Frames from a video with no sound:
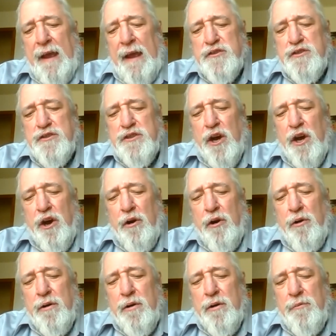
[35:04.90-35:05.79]

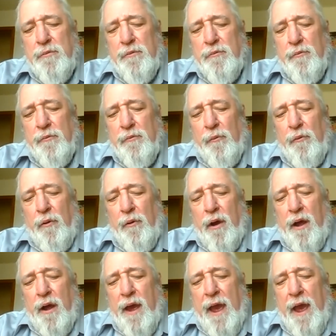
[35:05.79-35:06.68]
So
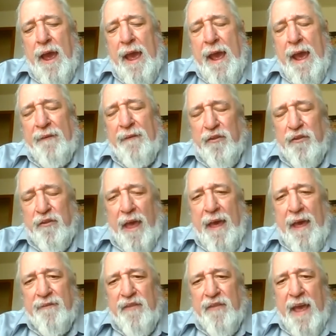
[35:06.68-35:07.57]

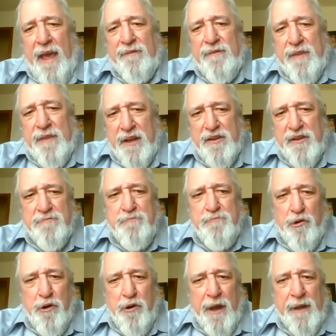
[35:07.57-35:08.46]
at this
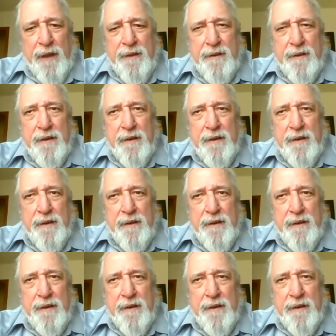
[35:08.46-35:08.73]
point,